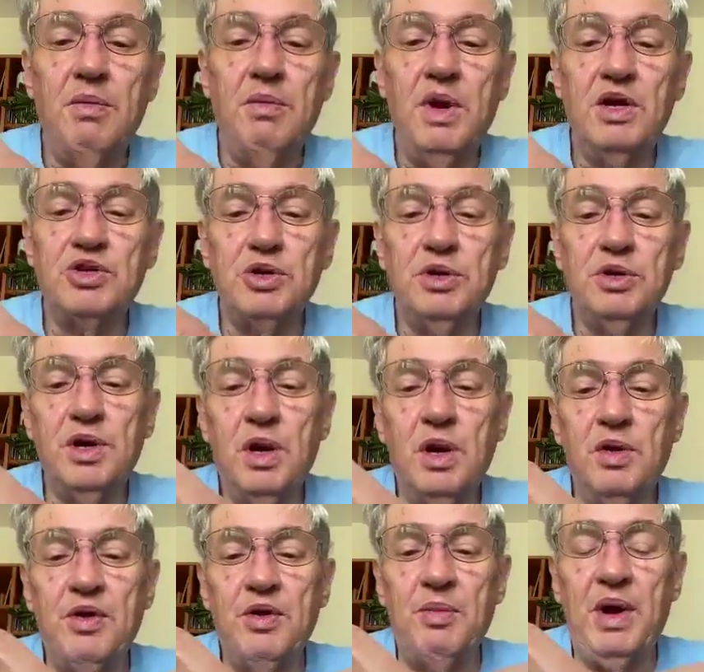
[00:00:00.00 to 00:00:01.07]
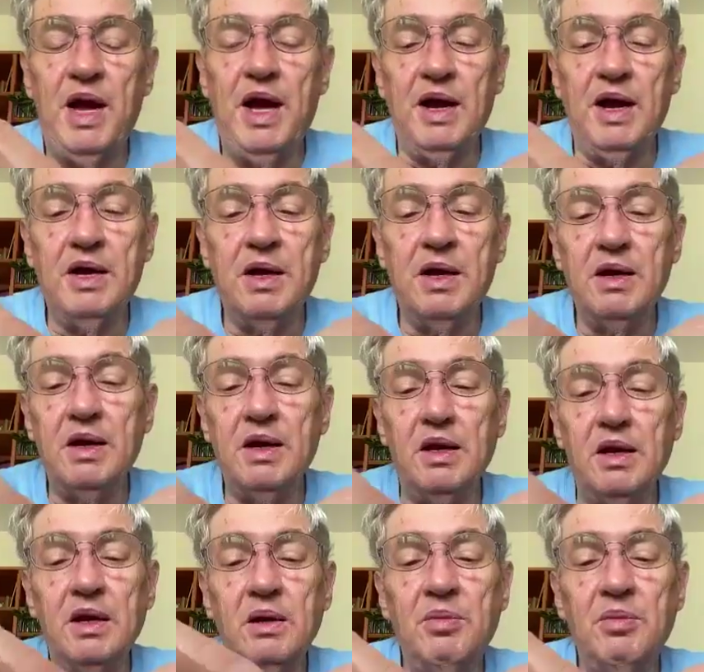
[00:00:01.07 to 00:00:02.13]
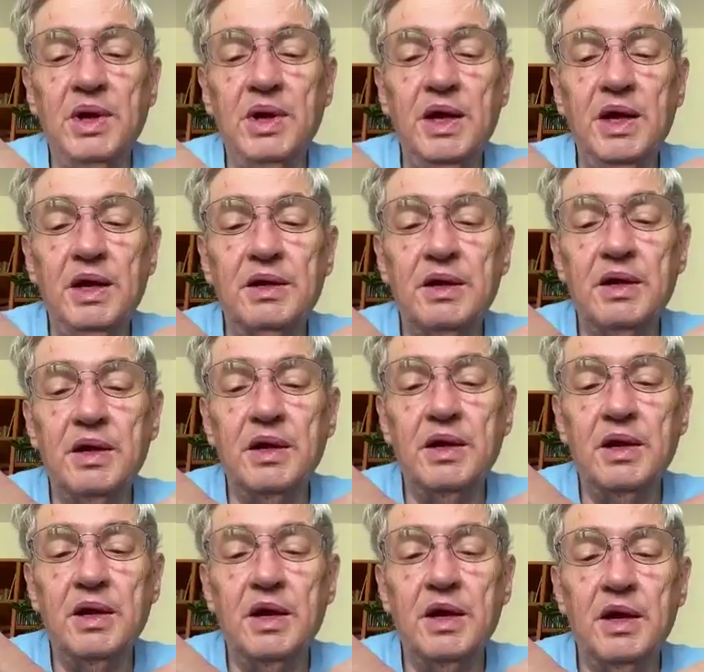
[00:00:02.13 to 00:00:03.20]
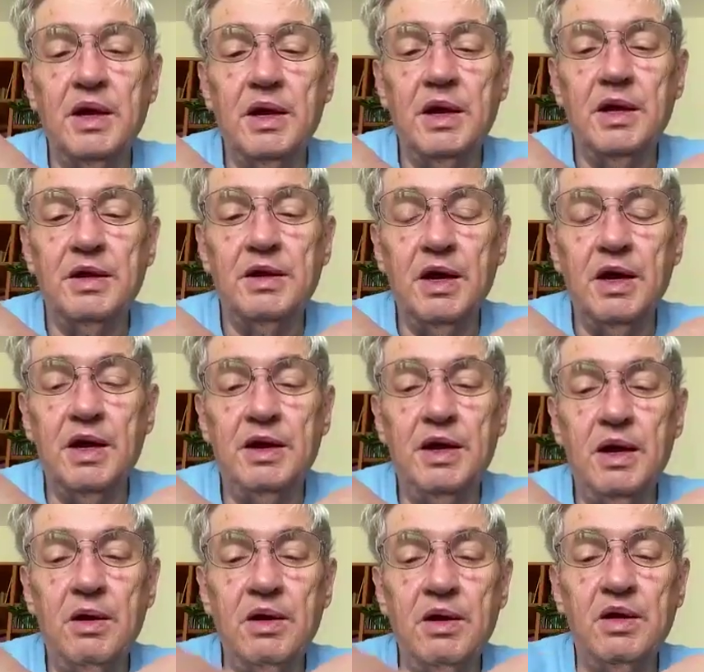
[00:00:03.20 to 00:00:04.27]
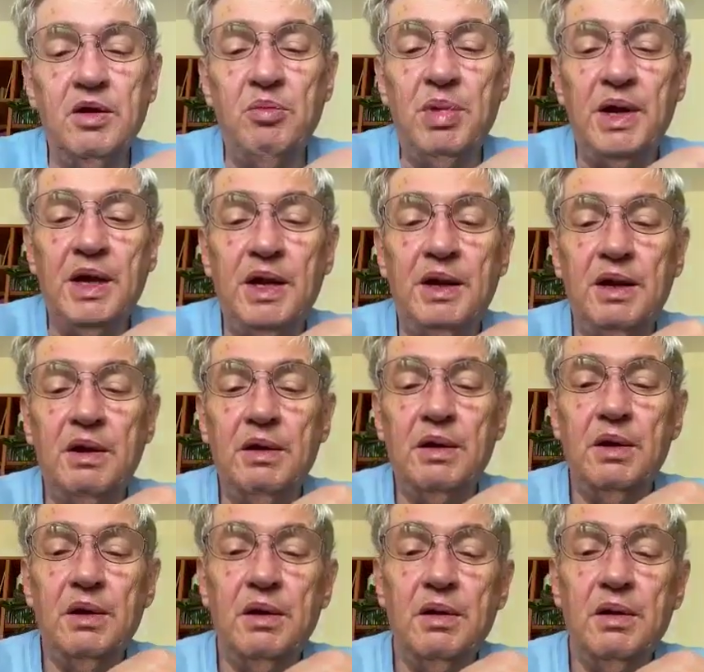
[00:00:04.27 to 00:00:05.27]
measure it out the back a little bit, tie it down at the bend,